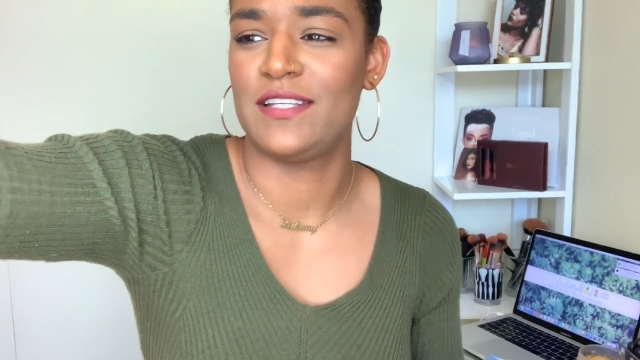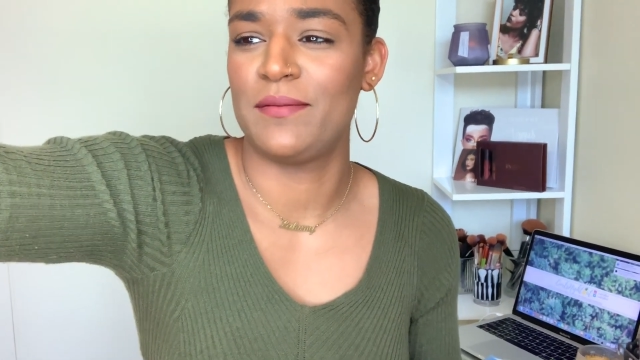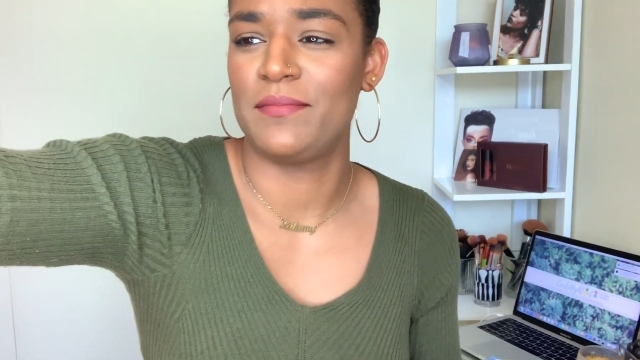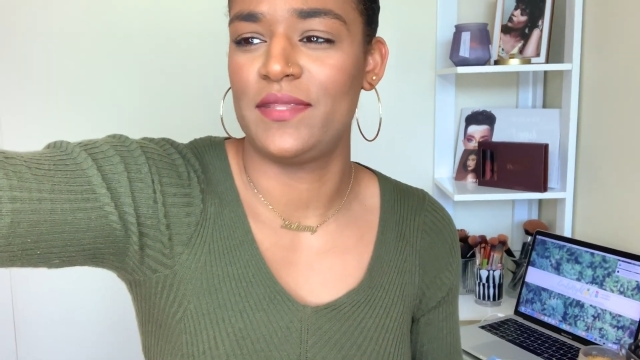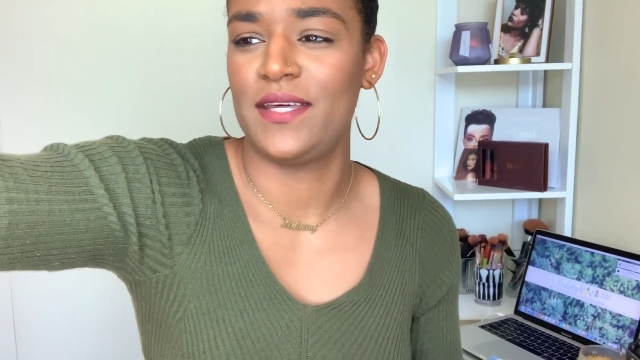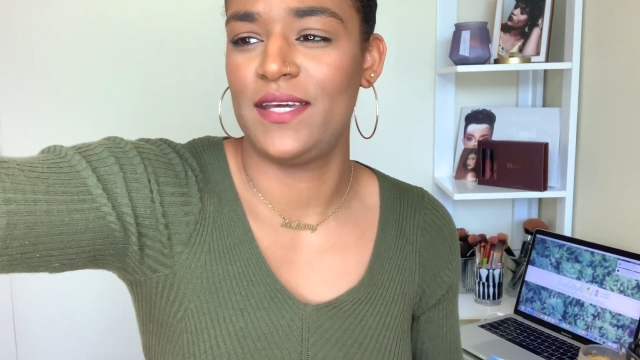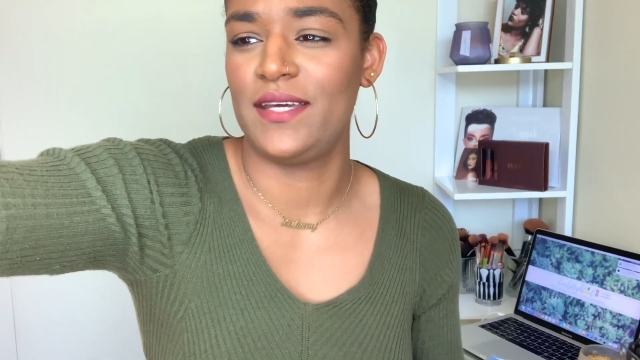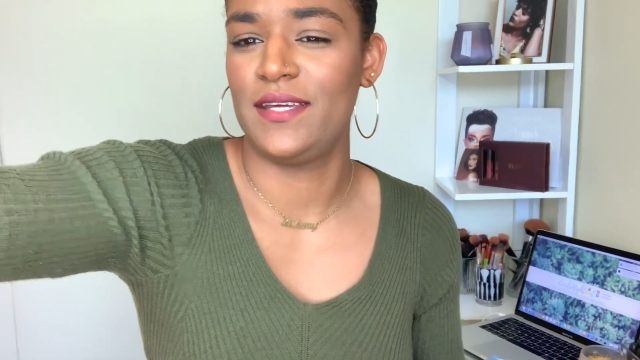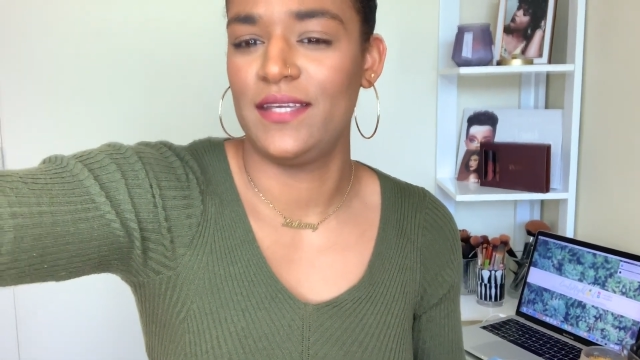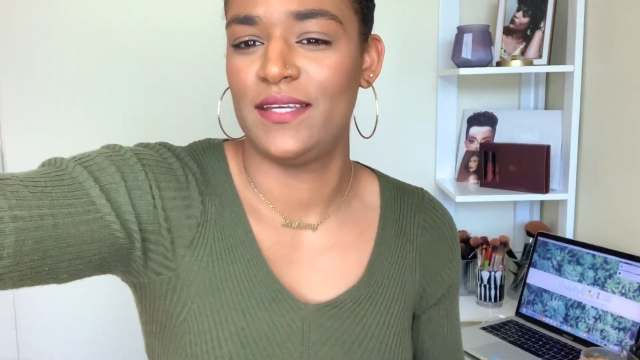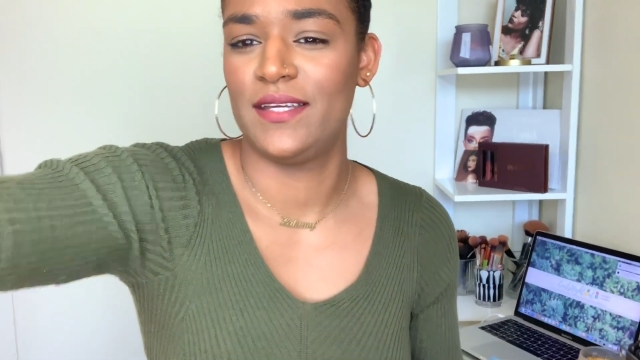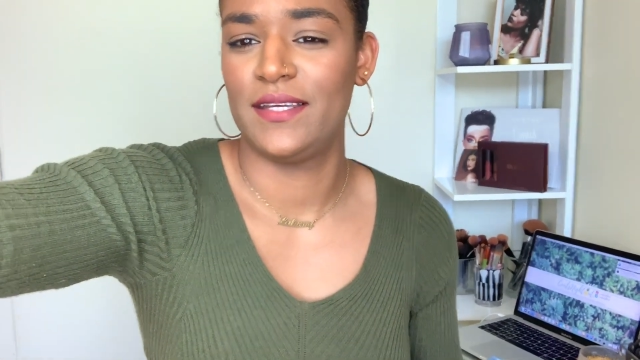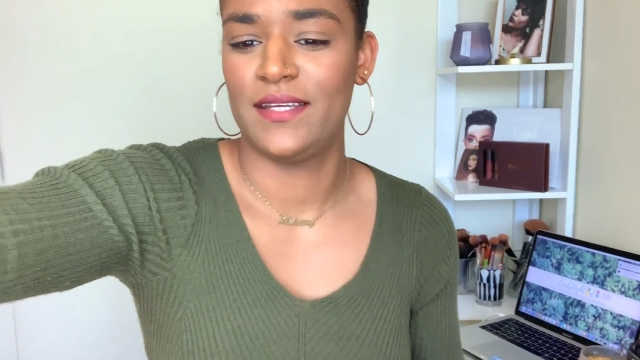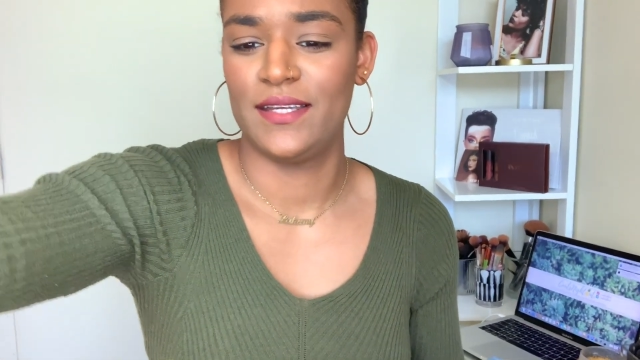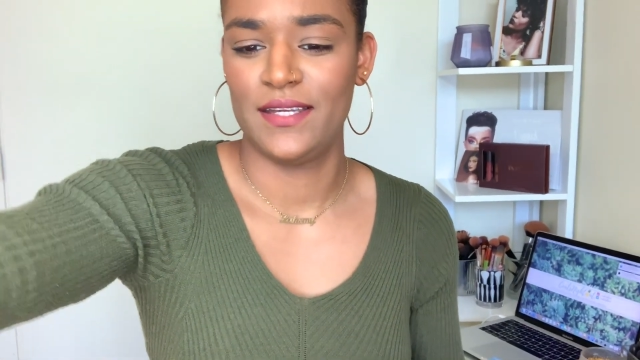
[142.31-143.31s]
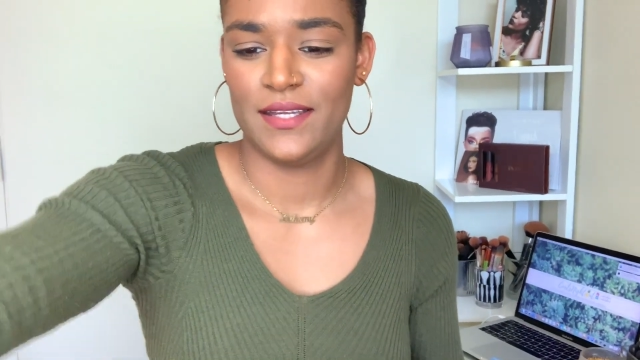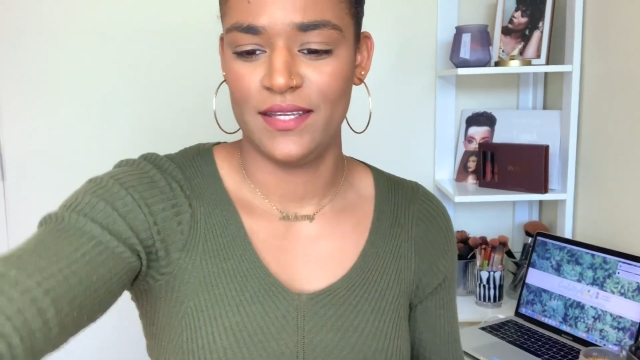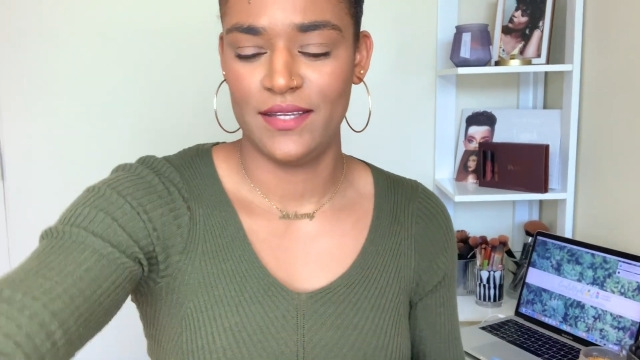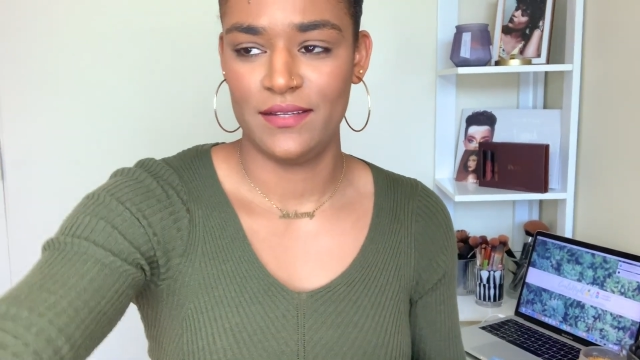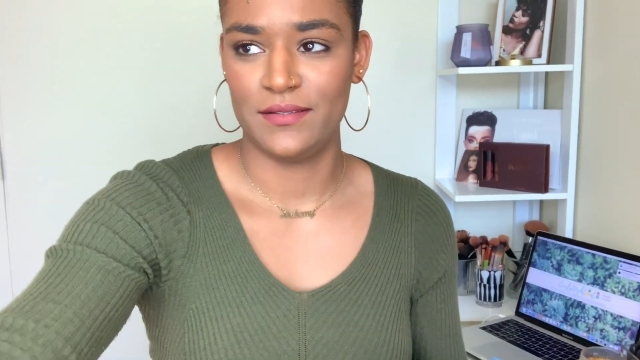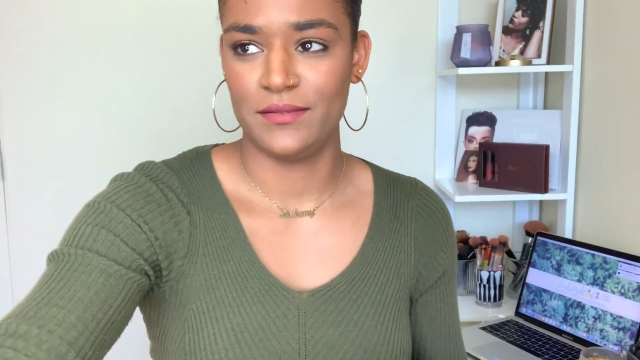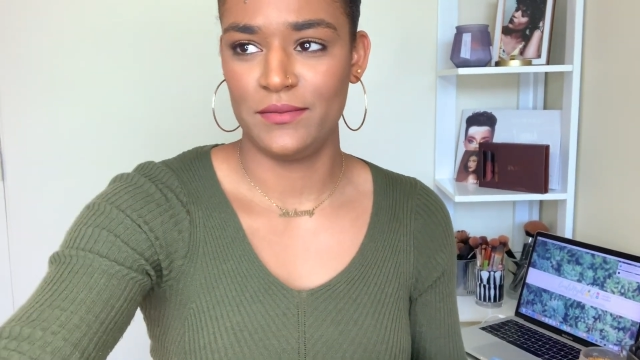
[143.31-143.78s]
something.
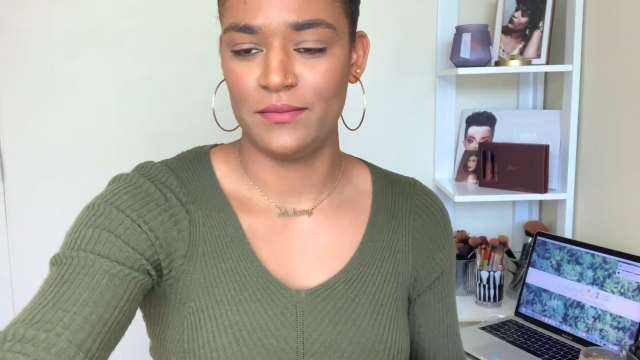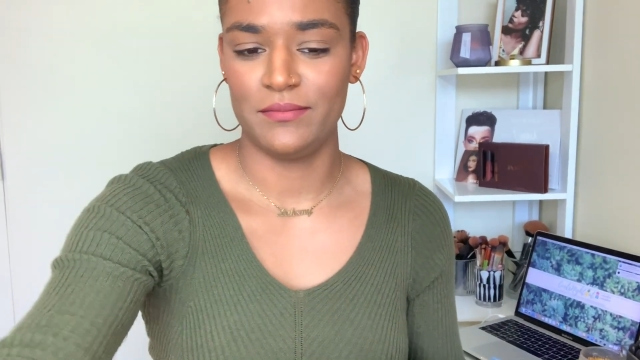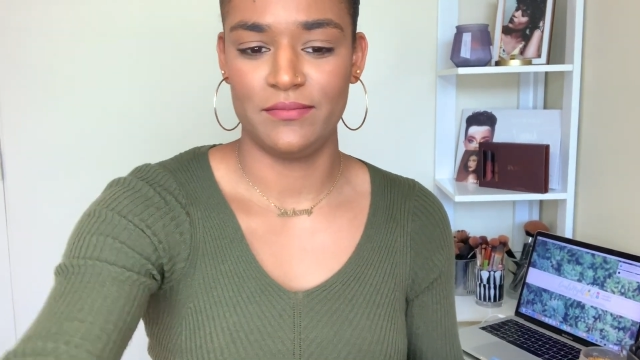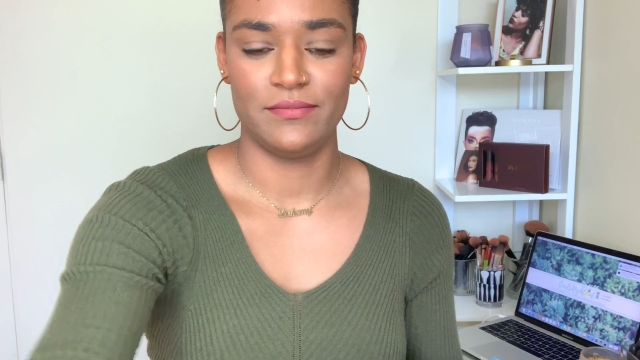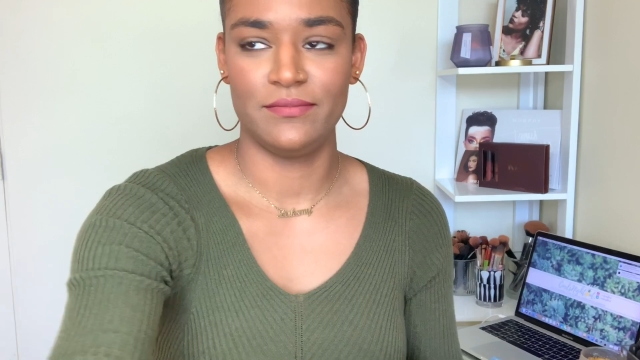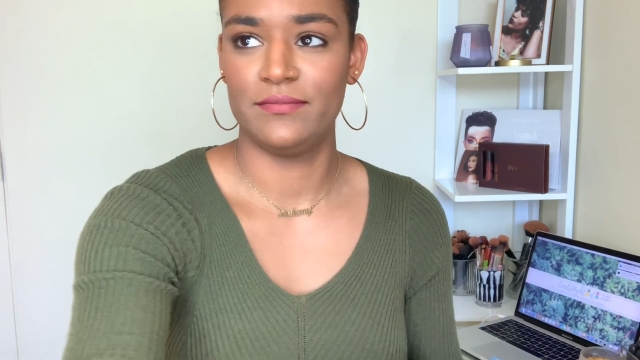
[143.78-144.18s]
Oop.